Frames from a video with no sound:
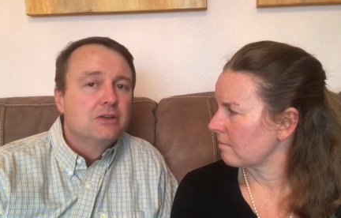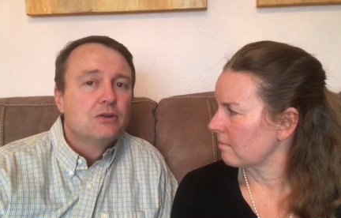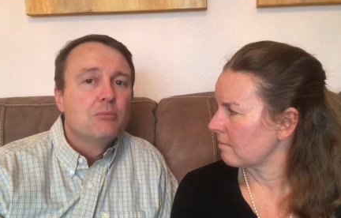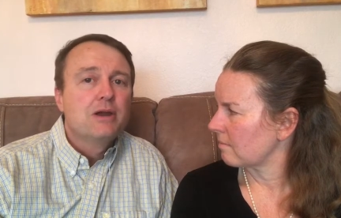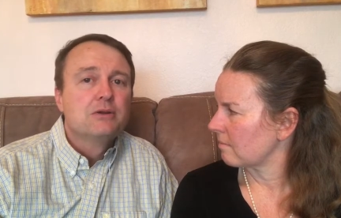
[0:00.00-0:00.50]

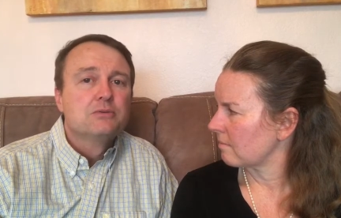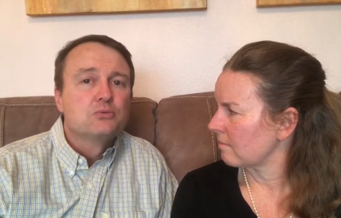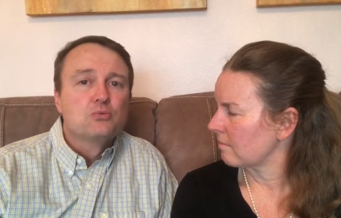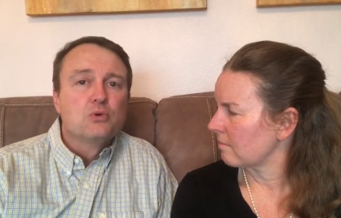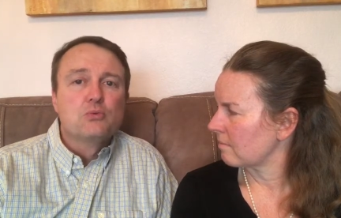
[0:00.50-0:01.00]
Speaker 1: no matter
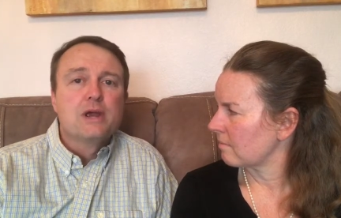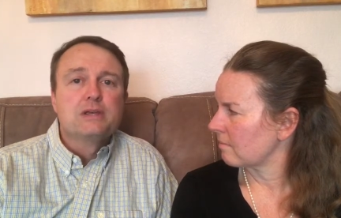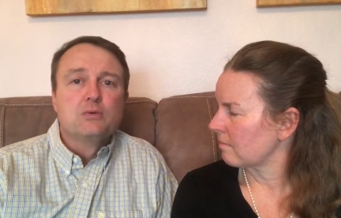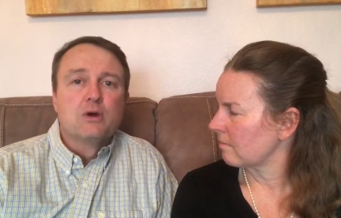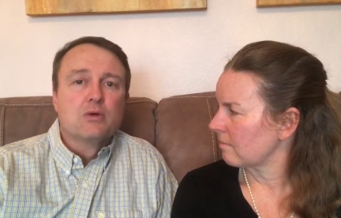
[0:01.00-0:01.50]
where
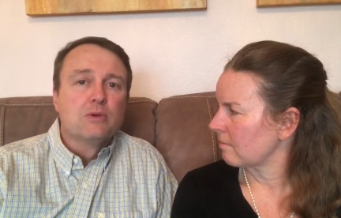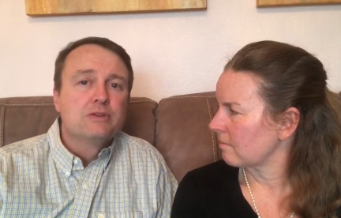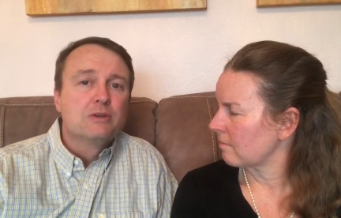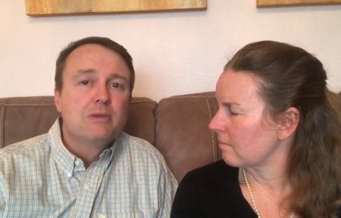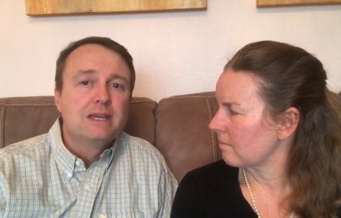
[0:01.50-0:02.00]
you are,
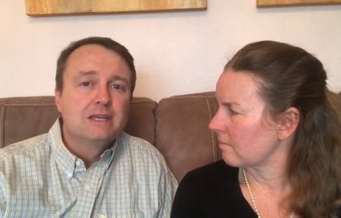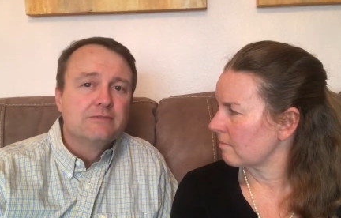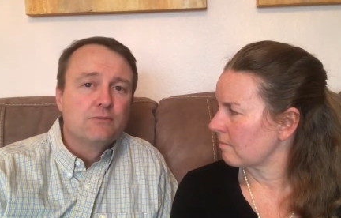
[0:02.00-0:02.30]
whether you're making